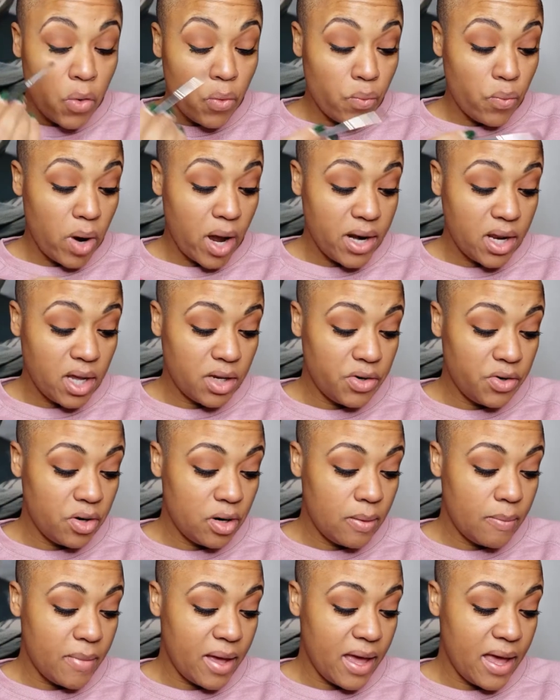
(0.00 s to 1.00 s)
right
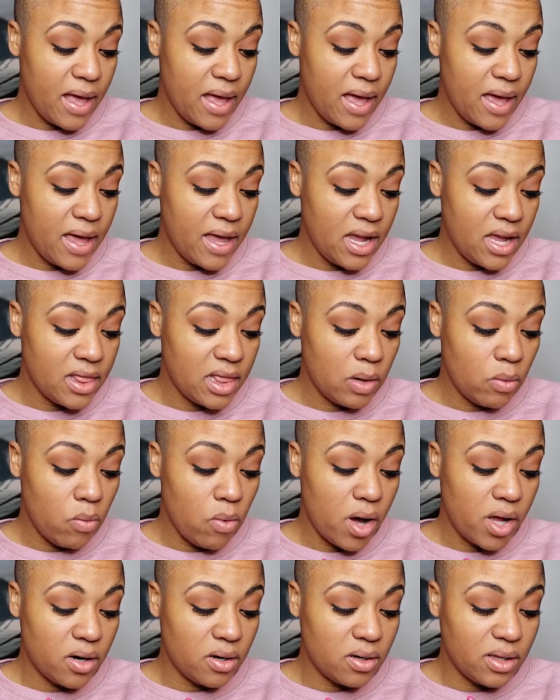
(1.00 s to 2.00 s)
under my eye in the
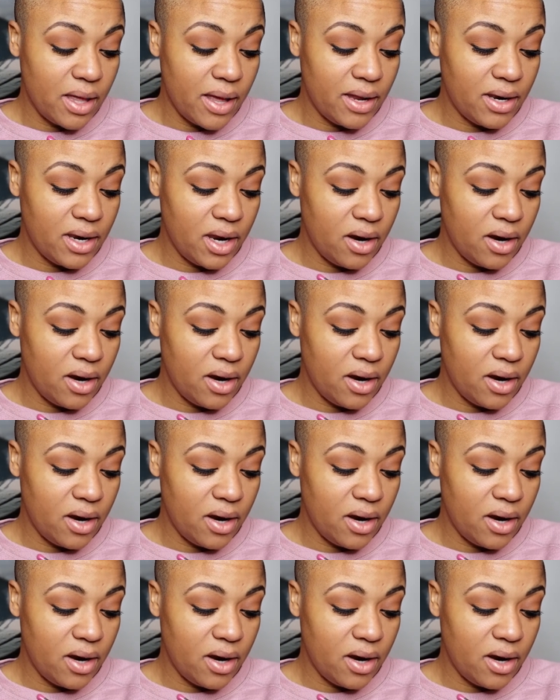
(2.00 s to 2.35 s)
waterline